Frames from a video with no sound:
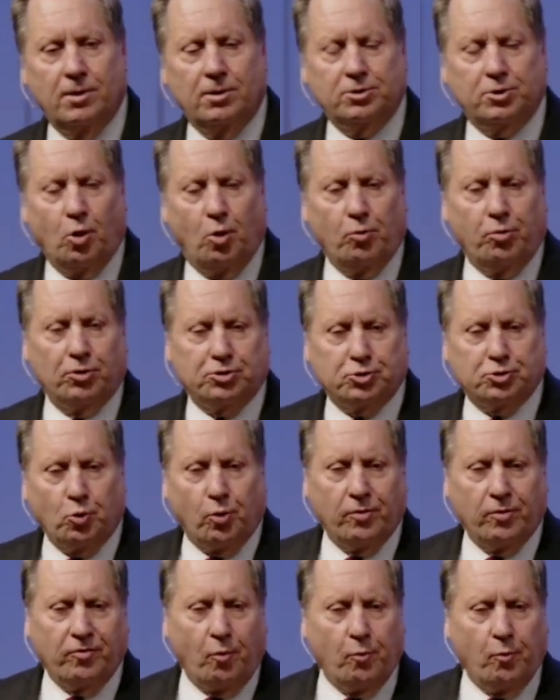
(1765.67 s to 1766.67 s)
told the
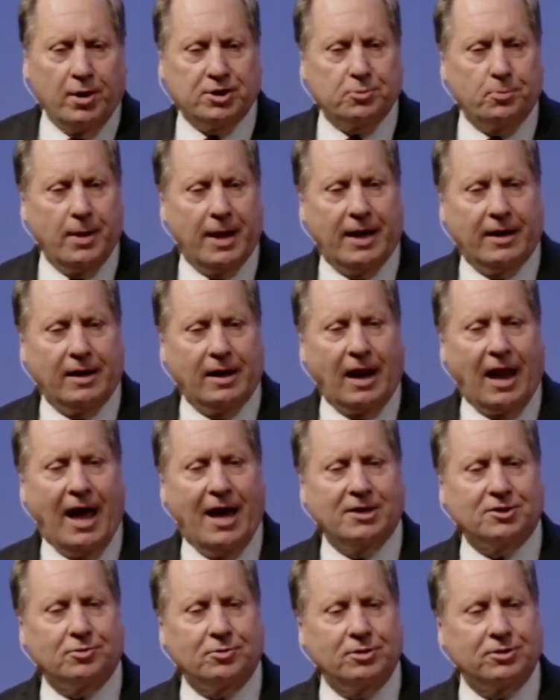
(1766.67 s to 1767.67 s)
story of a rich man and
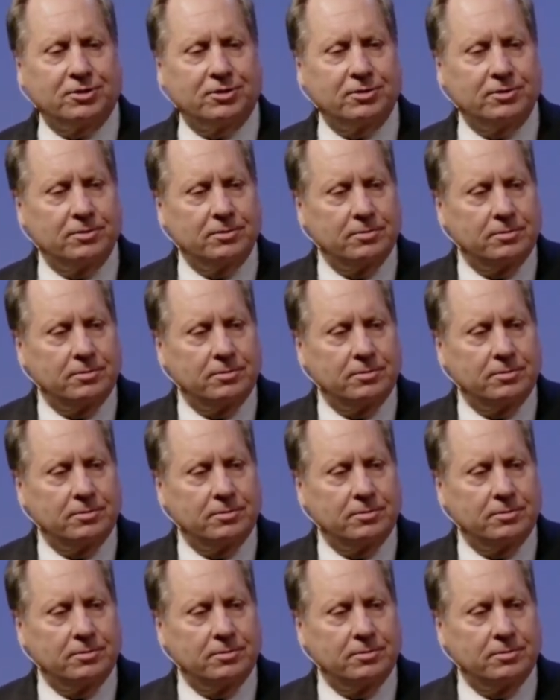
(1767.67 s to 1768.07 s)
Lazarus,